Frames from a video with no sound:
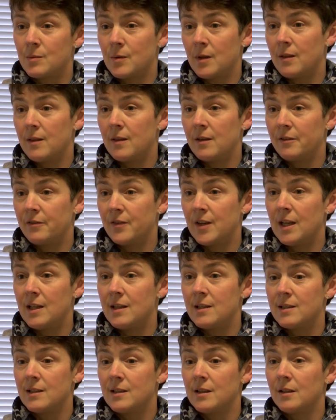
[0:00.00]
with their
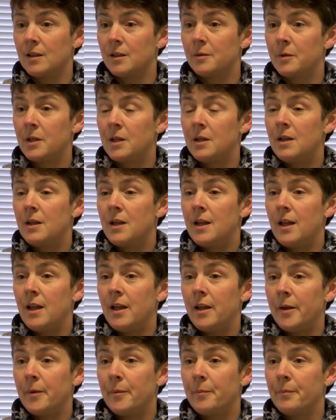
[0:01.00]
friends and their
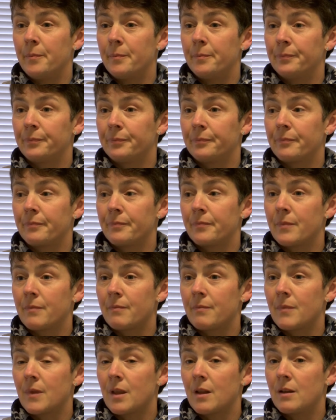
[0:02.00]
um,
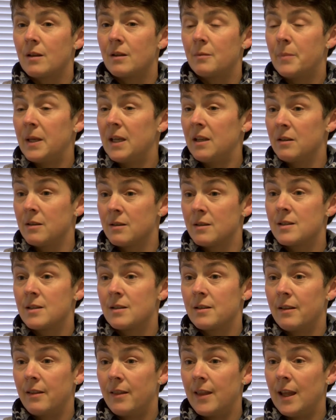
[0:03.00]
parents
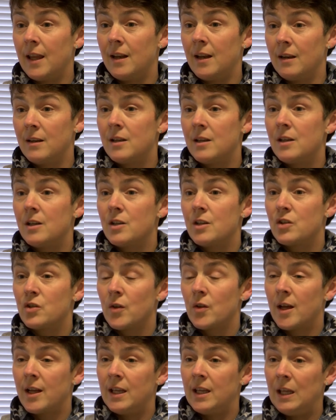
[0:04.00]
then. So
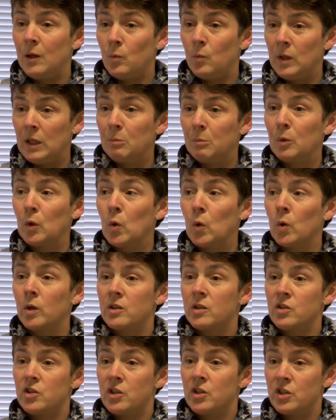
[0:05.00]
that eight week block
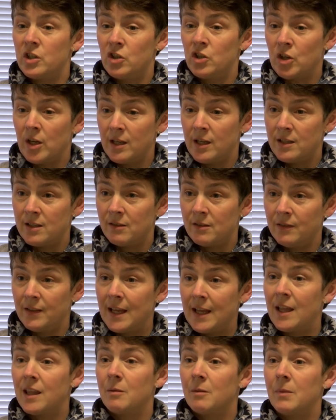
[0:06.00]
is just to try and sort of
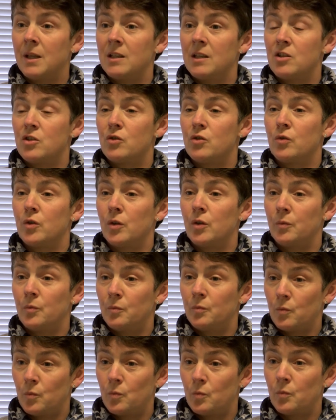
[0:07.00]
get them into it
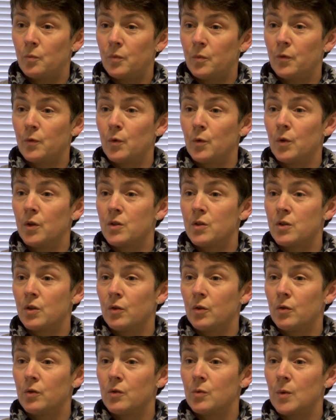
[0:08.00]
before the sort
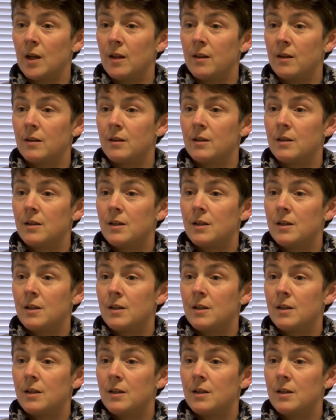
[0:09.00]
of good weather